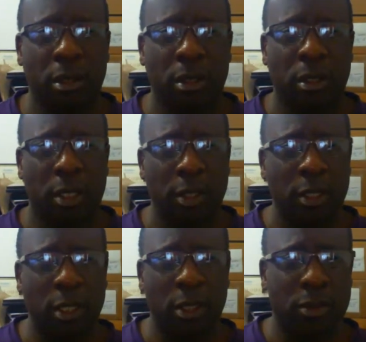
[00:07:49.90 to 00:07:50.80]
look at the
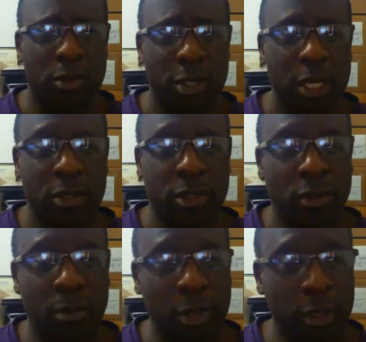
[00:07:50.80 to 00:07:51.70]
intersections of the
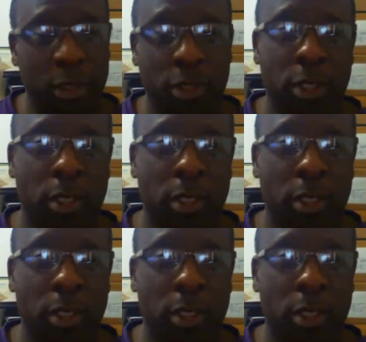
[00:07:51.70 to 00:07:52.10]
buildings,